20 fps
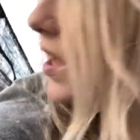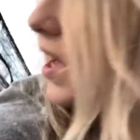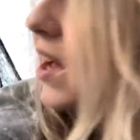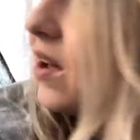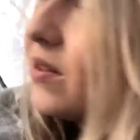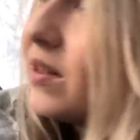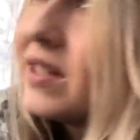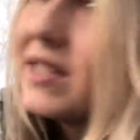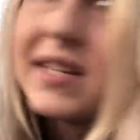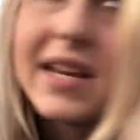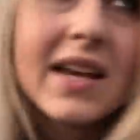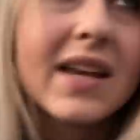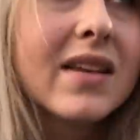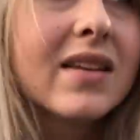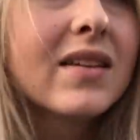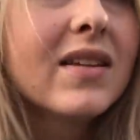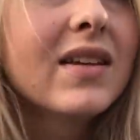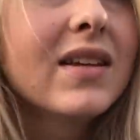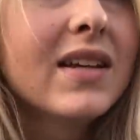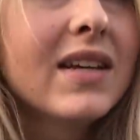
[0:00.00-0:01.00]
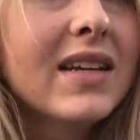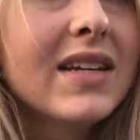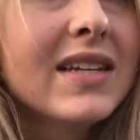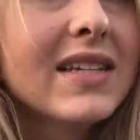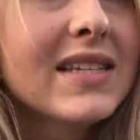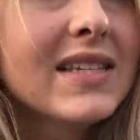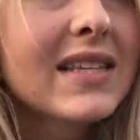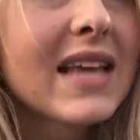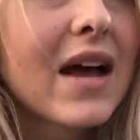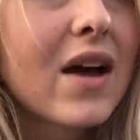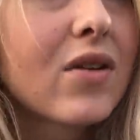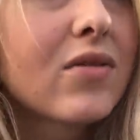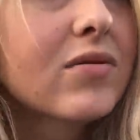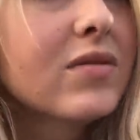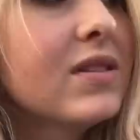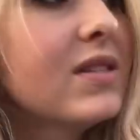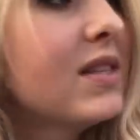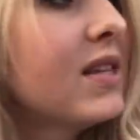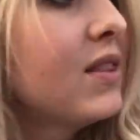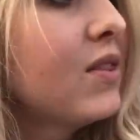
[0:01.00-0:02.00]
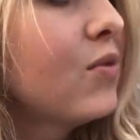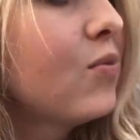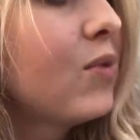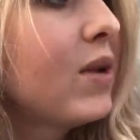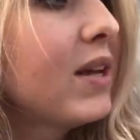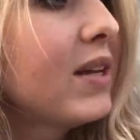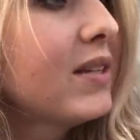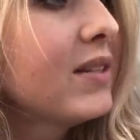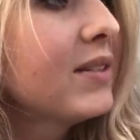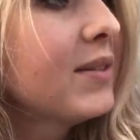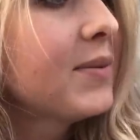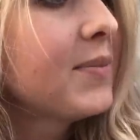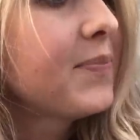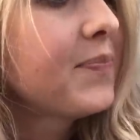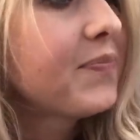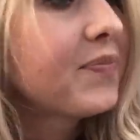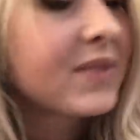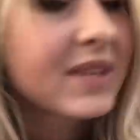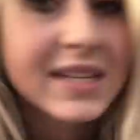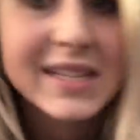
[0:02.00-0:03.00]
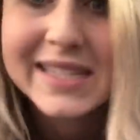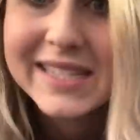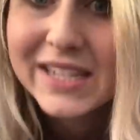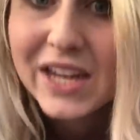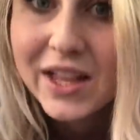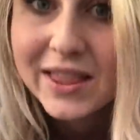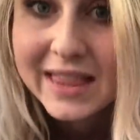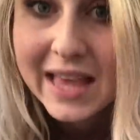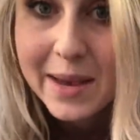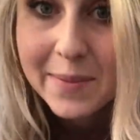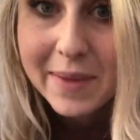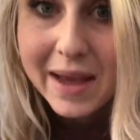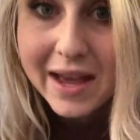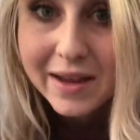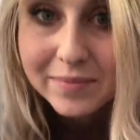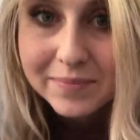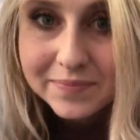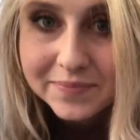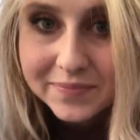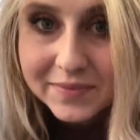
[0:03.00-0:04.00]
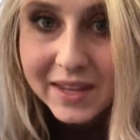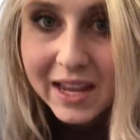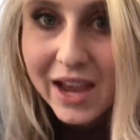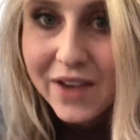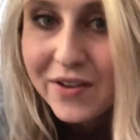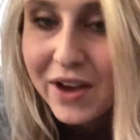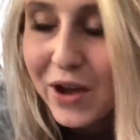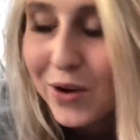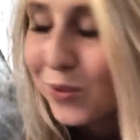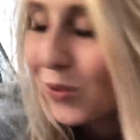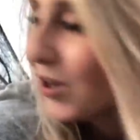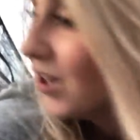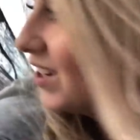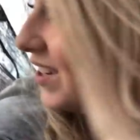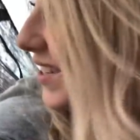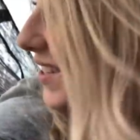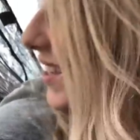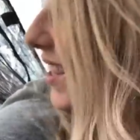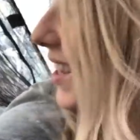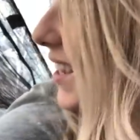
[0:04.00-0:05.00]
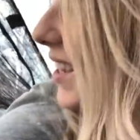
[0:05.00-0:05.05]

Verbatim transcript: how the tent sounds in the wind. It's not that bad. I've had worse.